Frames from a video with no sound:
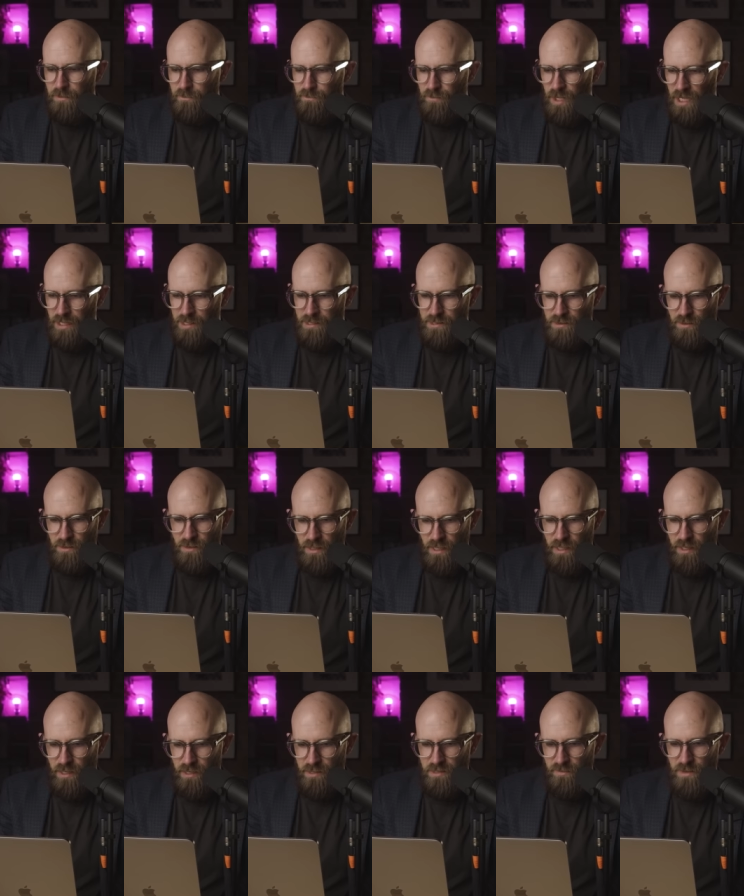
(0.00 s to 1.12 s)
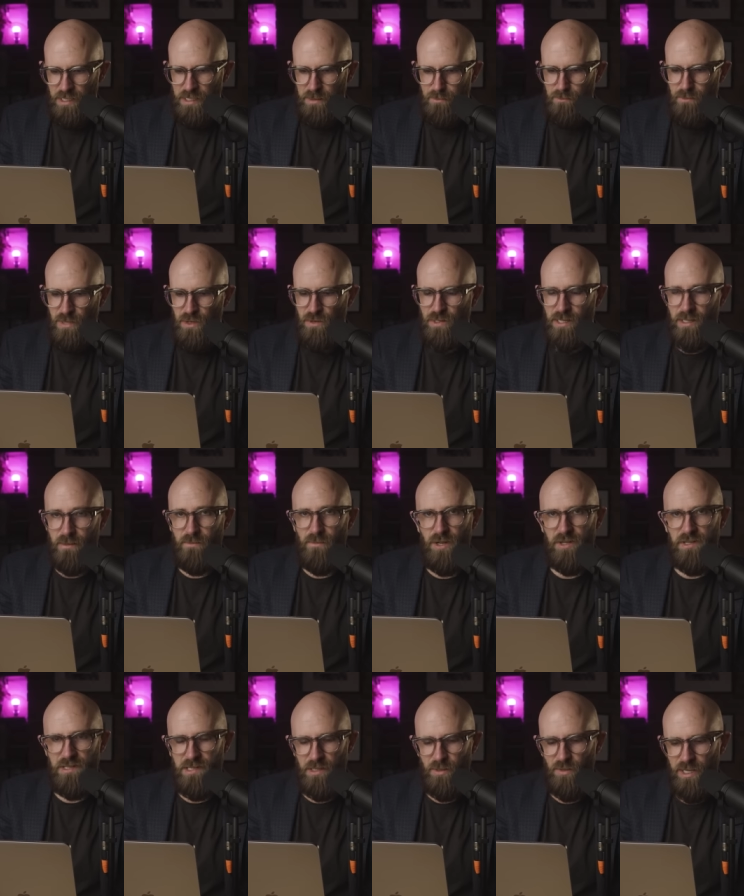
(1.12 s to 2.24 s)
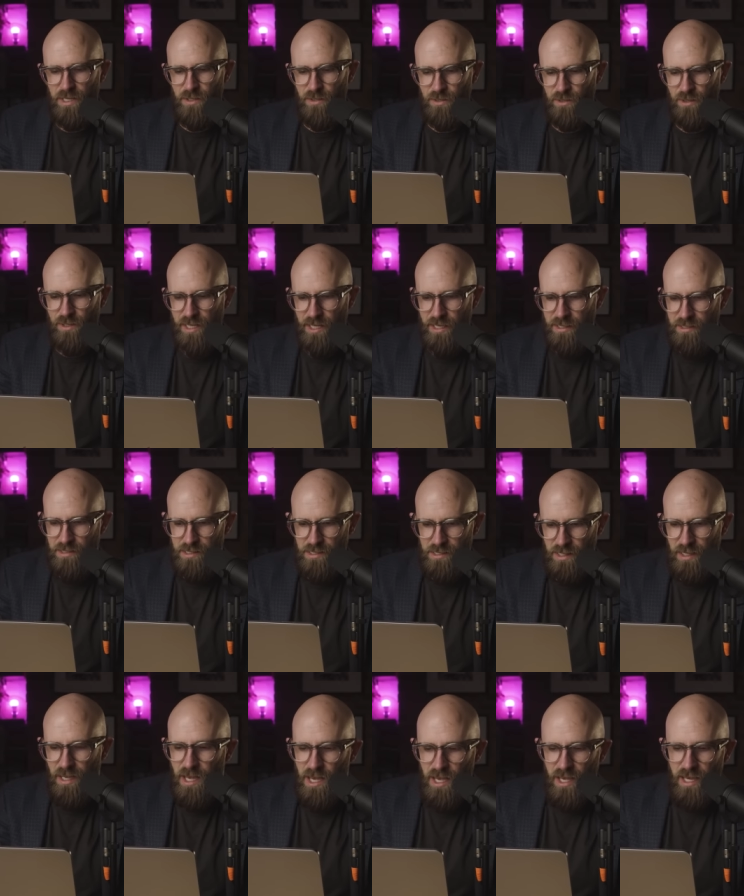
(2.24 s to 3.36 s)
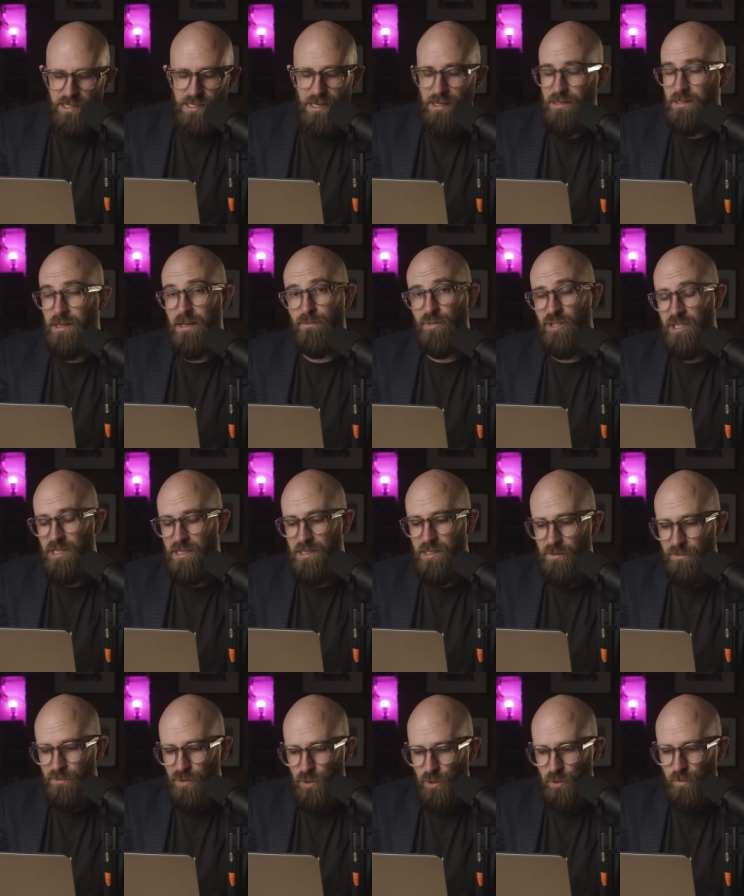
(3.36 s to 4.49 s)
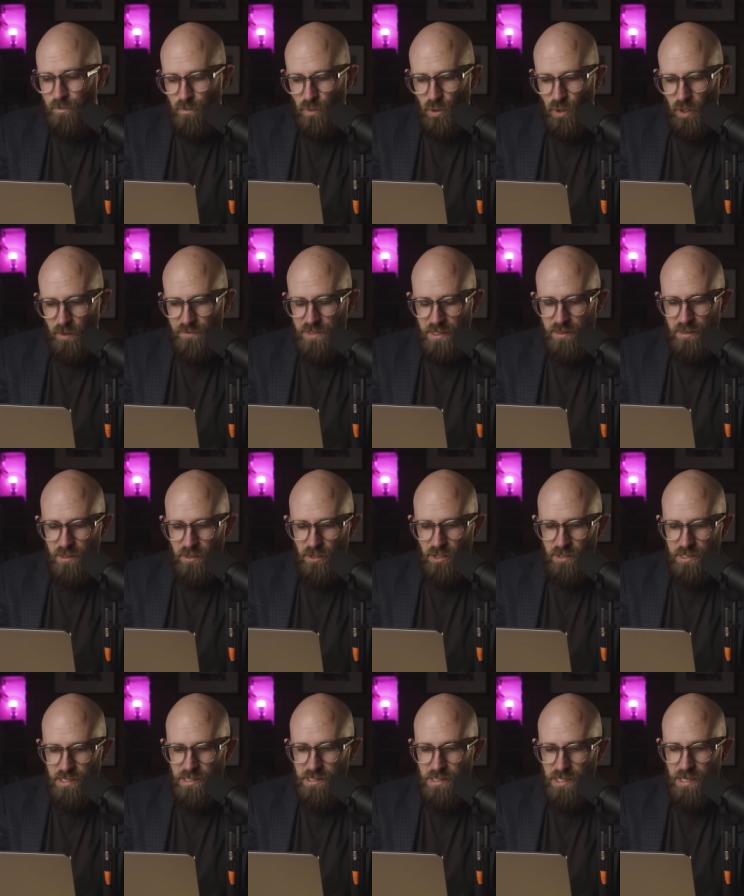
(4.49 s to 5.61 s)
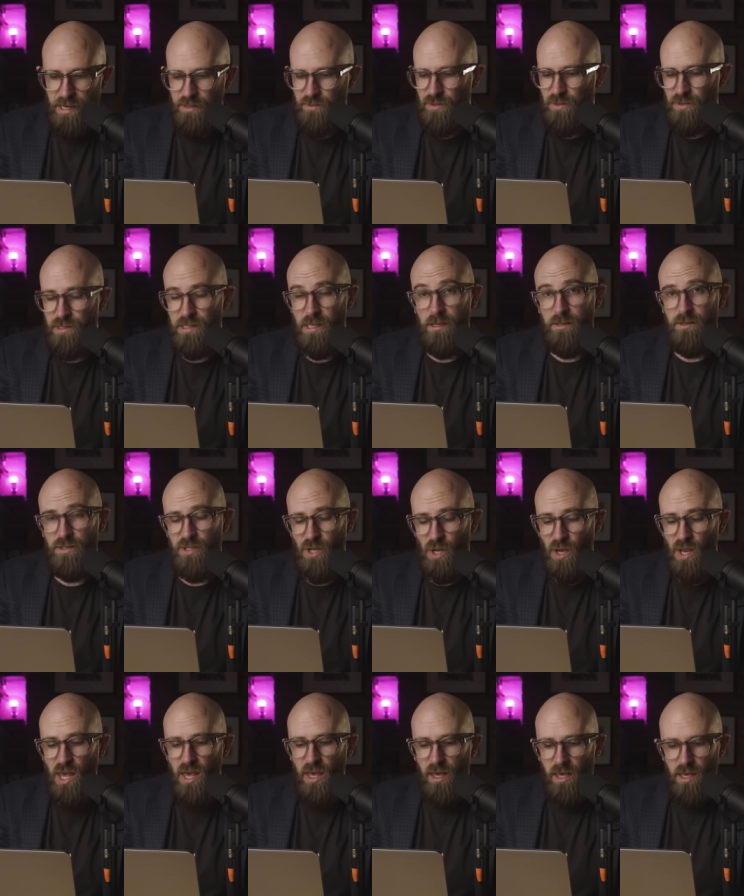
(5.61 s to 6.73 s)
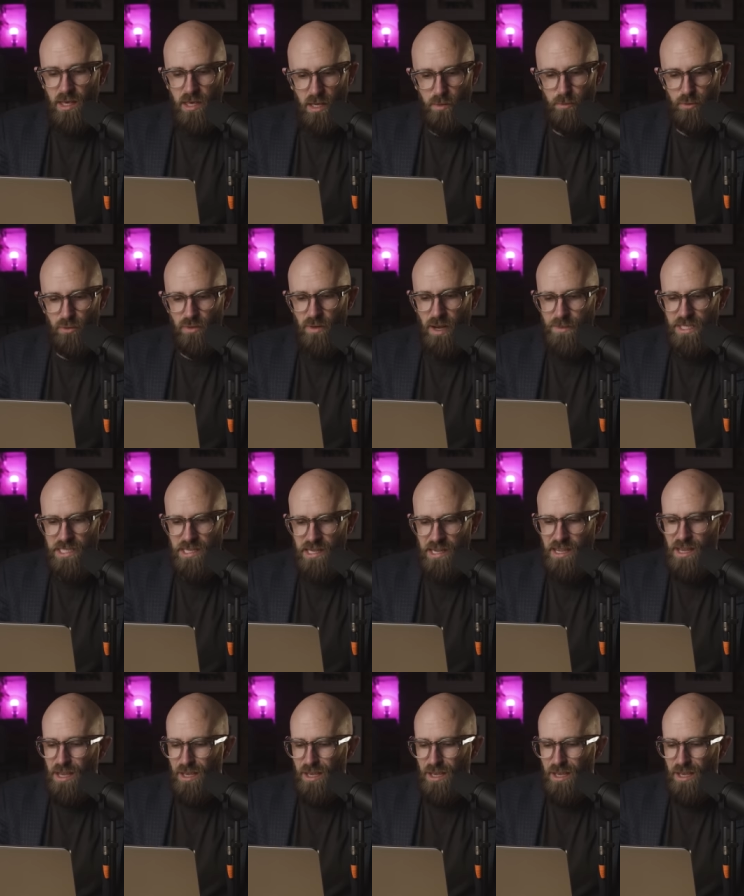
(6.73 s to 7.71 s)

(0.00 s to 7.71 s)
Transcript: can pierce through the heart of this mutant monster we call cancer is actually pretty simple. More often than not, it's a natural solution, a herbal remedy,